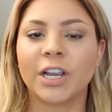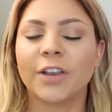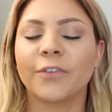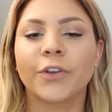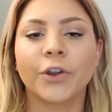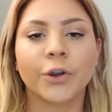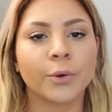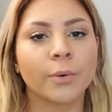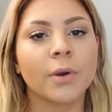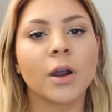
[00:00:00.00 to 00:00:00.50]
If
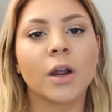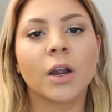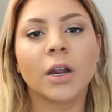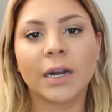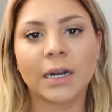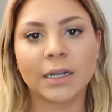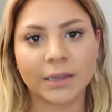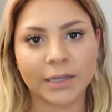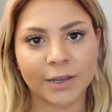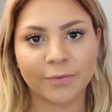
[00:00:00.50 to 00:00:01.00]
you are
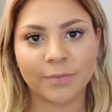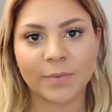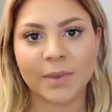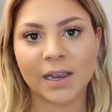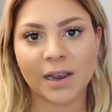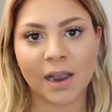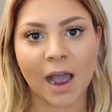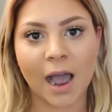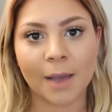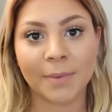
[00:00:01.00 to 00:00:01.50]
going to leave me
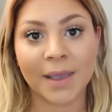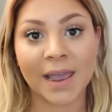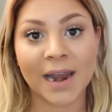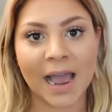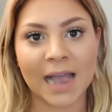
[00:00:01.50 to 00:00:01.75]
a comment